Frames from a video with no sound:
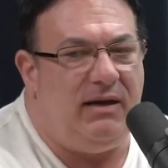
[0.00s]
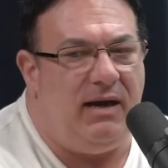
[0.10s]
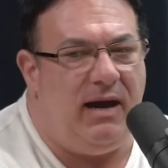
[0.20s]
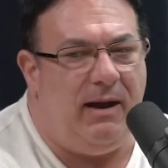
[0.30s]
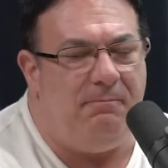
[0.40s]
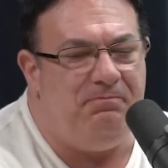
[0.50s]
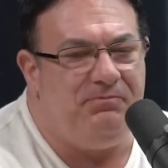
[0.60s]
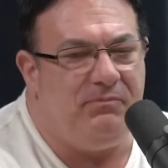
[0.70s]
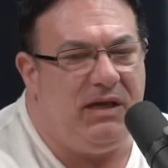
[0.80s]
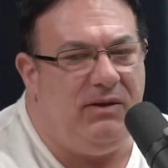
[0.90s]
um,
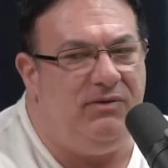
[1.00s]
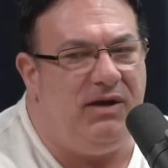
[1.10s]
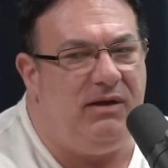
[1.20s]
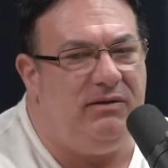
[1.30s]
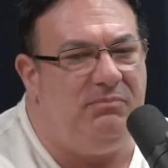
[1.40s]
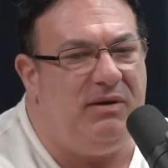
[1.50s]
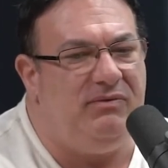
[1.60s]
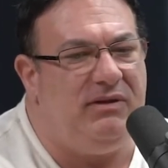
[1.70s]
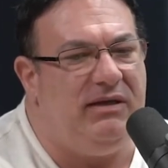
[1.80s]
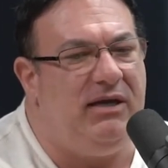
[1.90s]
the
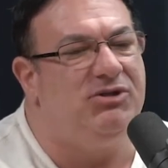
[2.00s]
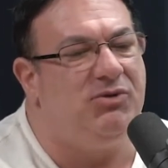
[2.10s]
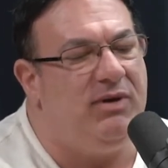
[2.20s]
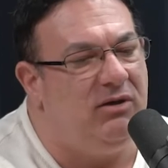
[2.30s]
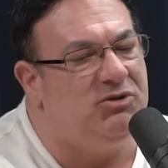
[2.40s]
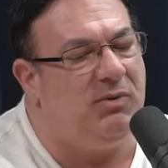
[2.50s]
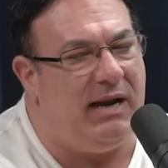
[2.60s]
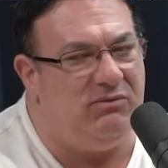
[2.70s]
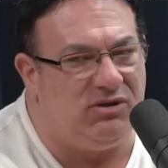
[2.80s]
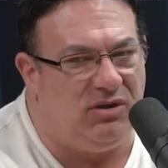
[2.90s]
but the, here's so here's what
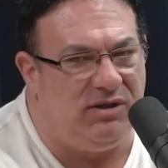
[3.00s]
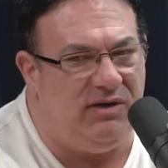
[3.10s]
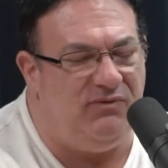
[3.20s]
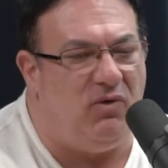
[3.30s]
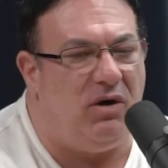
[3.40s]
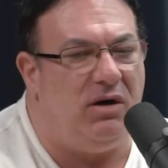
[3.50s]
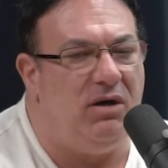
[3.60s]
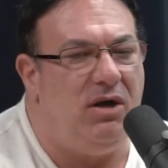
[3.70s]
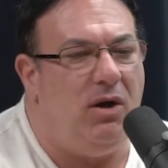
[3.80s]
I was looking for.